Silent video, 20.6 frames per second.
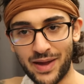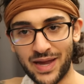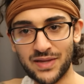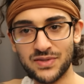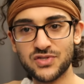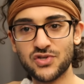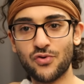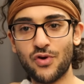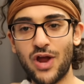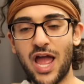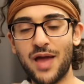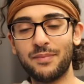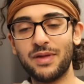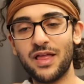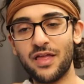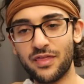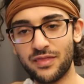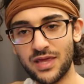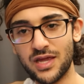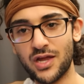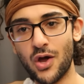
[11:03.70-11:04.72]
my Instagram,
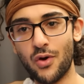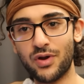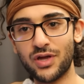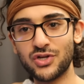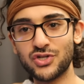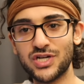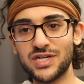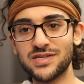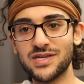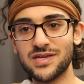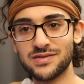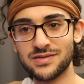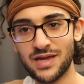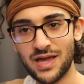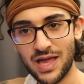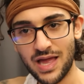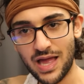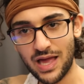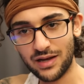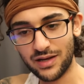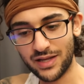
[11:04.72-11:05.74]
The Coding Jesus.
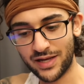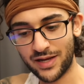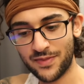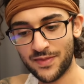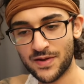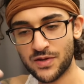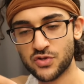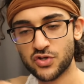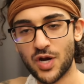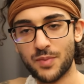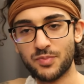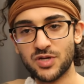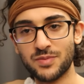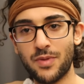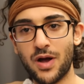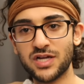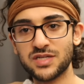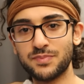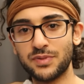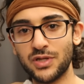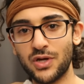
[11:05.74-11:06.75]
Link in the description
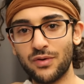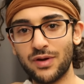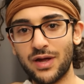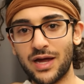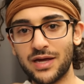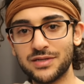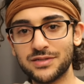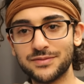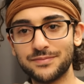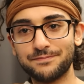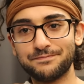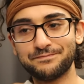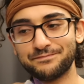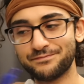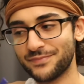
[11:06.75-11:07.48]
box below, guys.